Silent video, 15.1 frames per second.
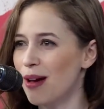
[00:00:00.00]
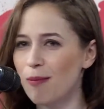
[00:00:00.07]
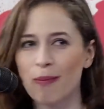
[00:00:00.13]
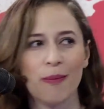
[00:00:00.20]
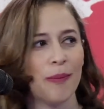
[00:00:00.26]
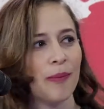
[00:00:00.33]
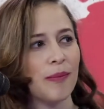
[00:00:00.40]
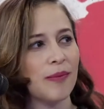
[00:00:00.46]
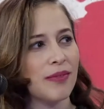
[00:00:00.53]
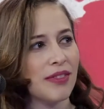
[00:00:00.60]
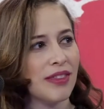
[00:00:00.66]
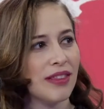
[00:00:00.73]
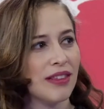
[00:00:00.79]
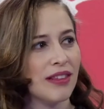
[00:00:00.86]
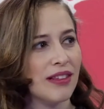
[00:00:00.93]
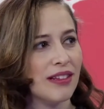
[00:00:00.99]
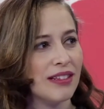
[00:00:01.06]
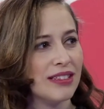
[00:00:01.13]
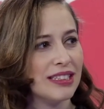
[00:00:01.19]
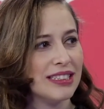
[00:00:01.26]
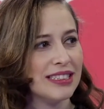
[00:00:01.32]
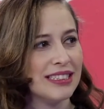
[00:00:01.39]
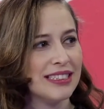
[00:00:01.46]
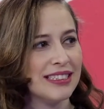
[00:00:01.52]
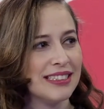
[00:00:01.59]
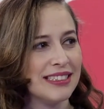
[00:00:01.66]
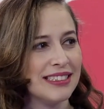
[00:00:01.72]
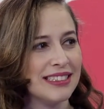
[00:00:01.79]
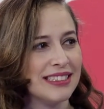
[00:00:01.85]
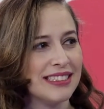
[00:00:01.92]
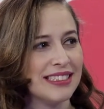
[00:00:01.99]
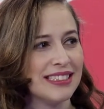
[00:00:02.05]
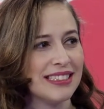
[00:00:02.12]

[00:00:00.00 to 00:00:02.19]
It's gonna be math and science.